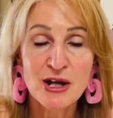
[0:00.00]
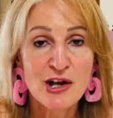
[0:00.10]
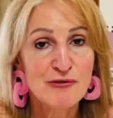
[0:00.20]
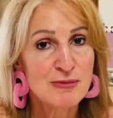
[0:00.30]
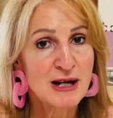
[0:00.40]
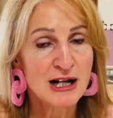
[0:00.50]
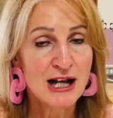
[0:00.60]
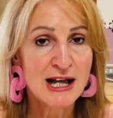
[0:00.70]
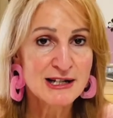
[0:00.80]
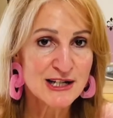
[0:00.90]
for my
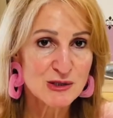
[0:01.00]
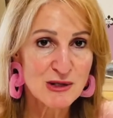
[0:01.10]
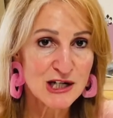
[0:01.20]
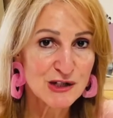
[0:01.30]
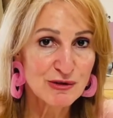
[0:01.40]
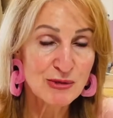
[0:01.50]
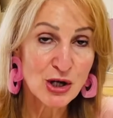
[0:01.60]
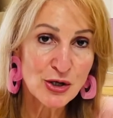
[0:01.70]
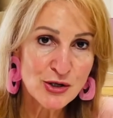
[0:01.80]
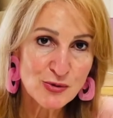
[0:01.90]
client as well as for my
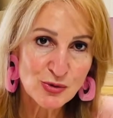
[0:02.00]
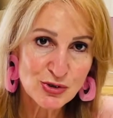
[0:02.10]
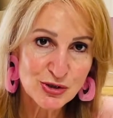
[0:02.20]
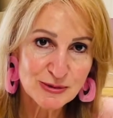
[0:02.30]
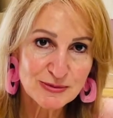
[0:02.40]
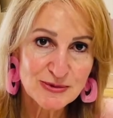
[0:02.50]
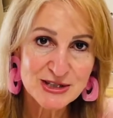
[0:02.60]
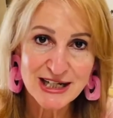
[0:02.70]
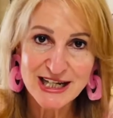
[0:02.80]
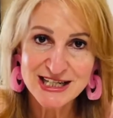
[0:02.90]
own wardrobe. So
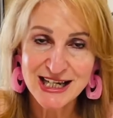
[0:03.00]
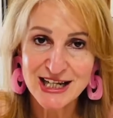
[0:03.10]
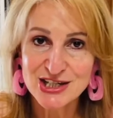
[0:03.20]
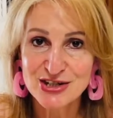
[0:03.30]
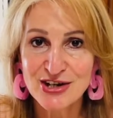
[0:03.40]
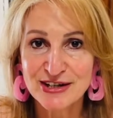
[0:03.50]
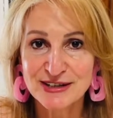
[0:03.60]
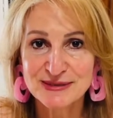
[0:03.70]
let's get started.